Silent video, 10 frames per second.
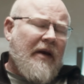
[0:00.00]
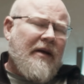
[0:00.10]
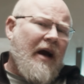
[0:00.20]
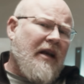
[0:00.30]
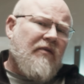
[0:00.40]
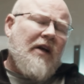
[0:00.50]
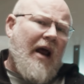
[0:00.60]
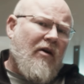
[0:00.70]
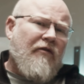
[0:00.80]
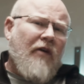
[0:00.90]
They kind of
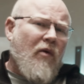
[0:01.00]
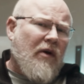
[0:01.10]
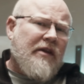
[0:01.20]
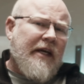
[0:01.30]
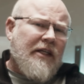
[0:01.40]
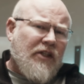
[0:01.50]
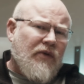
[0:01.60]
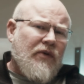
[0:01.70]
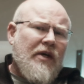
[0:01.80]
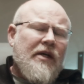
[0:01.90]
clarify what they
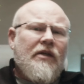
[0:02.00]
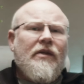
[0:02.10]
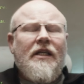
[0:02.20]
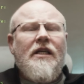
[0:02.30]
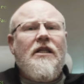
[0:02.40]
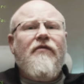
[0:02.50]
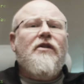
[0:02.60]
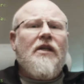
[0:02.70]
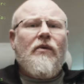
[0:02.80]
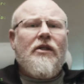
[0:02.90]
do, so it's easy for
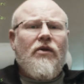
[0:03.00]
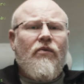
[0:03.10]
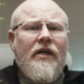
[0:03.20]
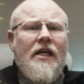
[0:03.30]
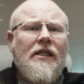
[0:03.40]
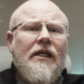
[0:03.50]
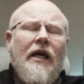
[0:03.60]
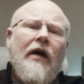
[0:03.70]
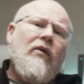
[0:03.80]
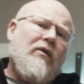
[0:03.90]
someone to read,
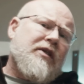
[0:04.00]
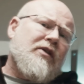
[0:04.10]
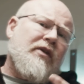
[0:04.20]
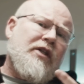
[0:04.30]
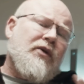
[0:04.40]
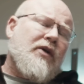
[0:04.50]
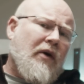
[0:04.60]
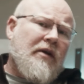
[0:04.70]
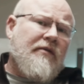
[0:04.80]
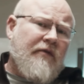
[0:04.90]
and also so that your
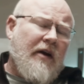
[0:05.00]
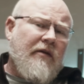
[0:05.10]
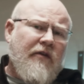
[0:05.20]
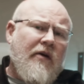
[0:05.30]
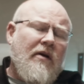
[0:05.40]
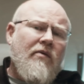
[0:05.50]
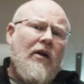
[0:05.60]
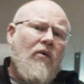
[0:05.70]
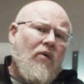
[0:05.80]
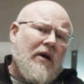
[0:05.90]
code is fairly
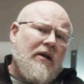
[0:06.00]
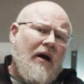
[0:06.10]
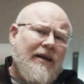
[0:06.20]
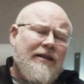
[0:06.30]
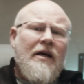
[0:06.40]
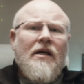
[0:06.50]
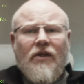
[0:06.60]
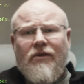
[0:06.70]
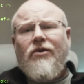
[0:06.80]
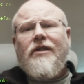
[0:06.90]
well organized.
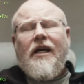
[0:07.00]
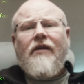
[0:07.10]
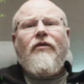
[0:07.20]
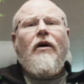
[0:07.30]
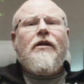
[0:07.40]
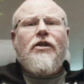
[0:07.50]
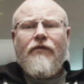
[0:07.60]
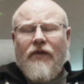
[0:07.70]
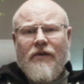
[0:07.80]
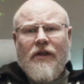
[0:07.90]
So do take advantage
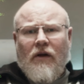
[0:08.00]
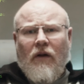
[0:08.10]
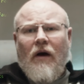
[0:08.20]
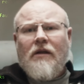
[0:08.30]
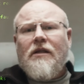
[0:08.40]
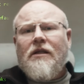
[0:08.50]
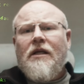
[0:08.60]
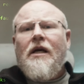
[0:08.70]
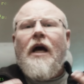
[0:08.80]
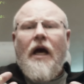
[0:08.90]
of using classes
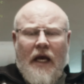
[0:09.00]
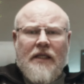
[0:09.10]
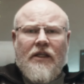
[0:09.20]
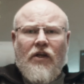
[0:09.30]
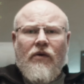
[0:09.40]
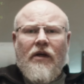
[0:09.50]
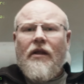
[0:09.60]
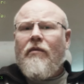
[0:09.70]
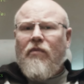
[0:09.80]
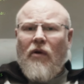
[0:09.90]
and executing
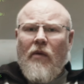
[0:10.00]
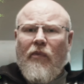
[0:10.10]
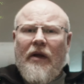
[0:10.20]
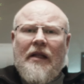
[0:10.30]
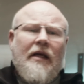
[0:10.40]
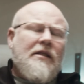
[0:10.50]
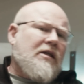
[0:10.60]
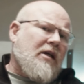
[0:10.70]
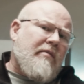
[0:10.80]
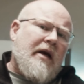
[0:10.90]
them appropriately. It's
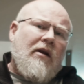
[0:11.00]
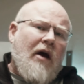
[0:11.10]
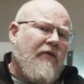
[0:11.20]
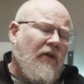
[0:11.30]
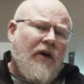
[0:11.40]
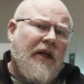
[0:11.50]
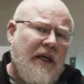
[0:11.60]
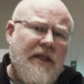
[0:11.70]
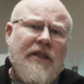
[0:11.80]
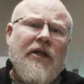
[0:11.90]
just going to make life a lot
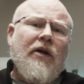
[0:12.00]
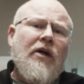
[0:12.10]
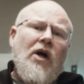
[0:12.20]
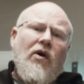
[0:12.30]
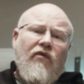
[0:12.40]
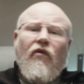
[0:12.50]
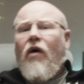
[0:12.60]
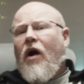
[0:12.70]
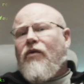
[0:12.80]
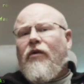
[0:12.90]
easier
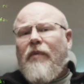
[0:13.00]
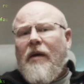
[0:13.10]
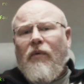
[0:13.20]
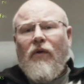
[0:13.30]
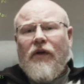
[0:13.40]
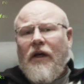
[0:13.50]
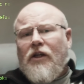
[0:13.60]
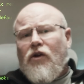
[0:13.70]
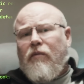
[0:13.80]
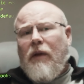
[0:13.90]
for other people looking
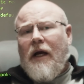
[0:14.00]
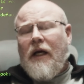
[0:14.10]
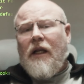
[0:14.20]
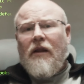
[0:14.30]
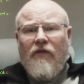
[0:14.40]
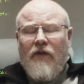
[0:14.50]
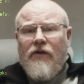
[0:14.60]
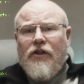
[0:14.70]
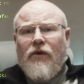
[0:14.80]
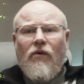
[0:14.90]
at your plugin in the
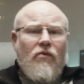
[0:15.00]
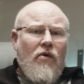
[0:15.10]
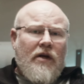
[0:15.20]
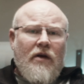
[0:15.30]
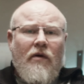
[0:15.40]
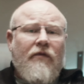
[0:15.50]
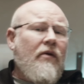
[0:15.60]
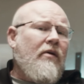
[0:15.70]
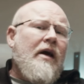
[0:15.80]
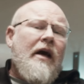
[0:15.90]
future or working with you.